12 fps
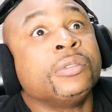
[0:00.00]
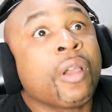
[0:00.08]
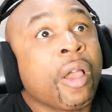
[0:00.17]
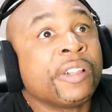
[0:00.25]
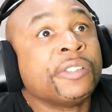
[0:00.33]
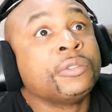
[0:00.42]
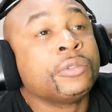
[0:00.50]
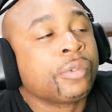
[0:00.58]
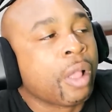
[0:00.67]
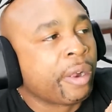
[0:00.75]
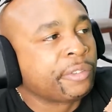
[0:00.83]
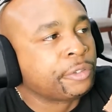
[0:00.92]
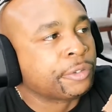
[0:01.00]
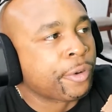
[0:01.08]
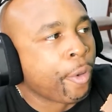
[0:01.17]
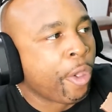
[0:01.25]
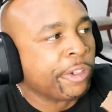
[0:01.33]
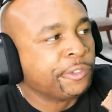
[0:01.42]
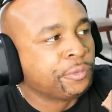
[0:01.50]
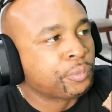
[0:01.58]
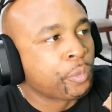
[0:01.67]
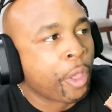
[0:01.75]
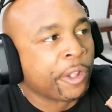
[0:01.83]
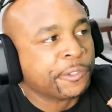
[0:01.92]

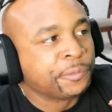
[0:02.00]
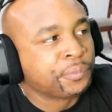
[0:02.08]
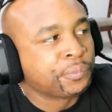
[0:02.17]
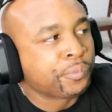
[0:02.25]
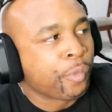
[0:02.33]
Honey,